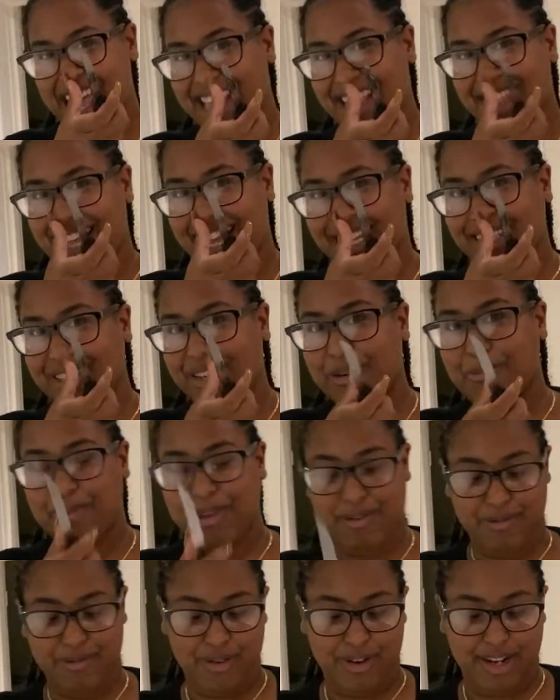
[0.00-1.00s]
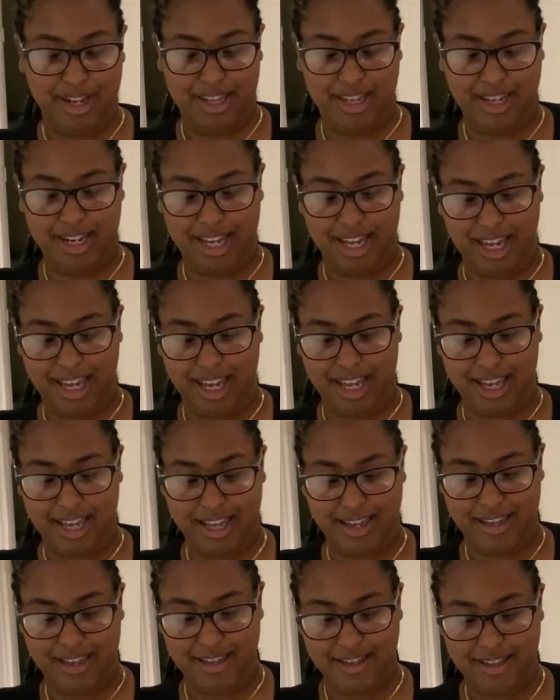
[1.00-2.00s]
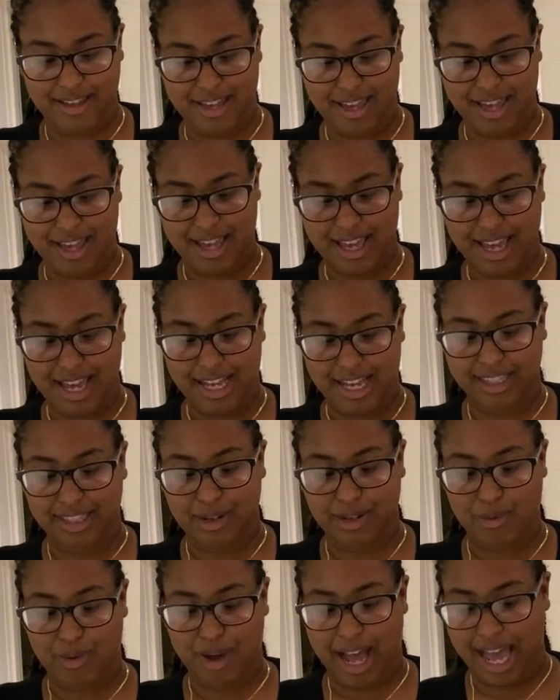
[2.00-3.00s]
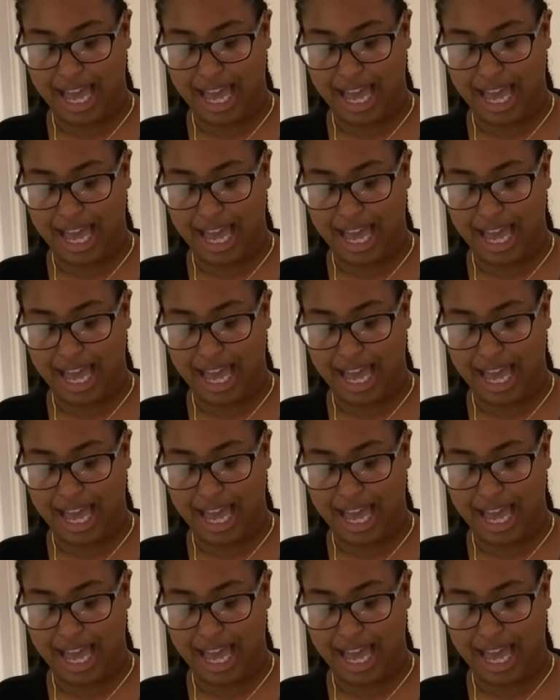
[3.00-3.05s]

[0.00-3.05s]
That's going to be for another day. As to why I